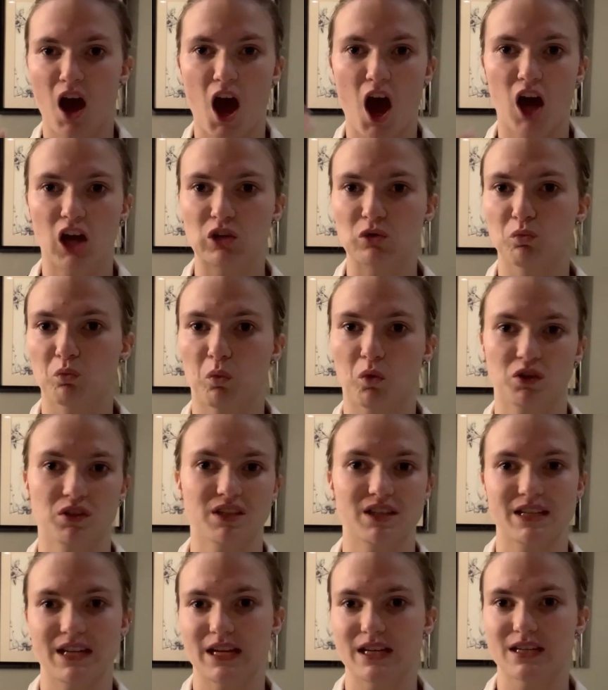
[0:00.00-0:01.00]

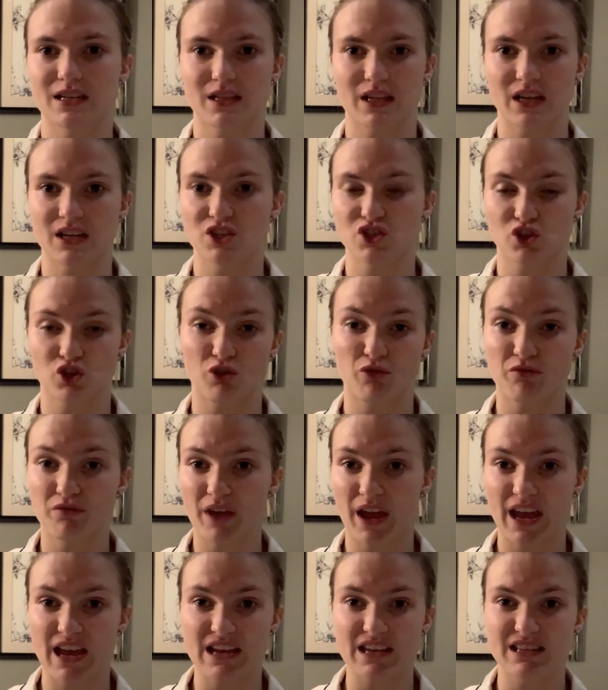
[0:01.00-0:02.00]
unwanted things on your
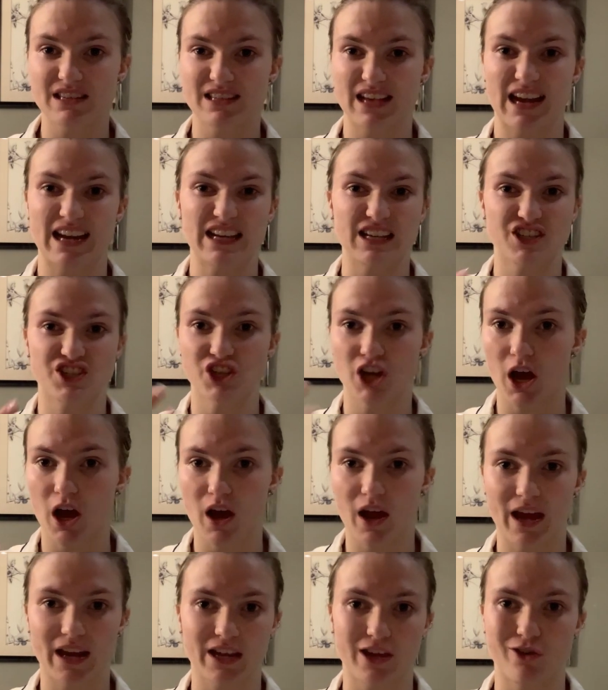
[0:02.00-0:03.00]
face, any
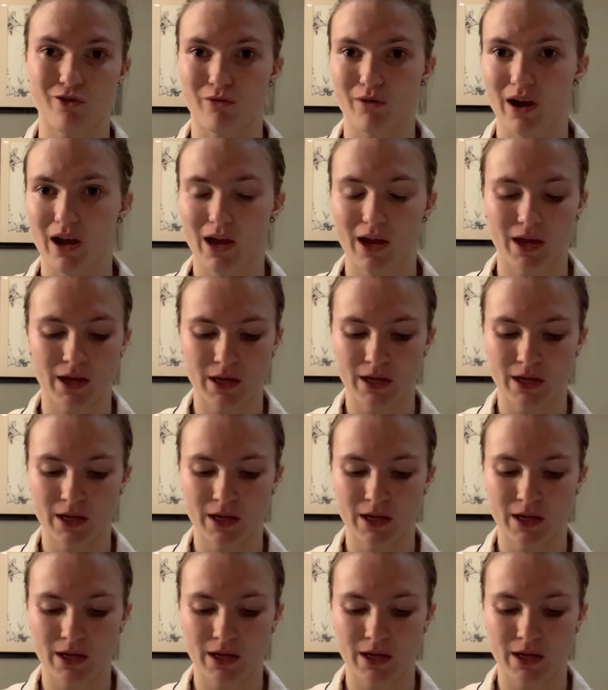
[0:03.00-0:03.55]
dirt, any grit.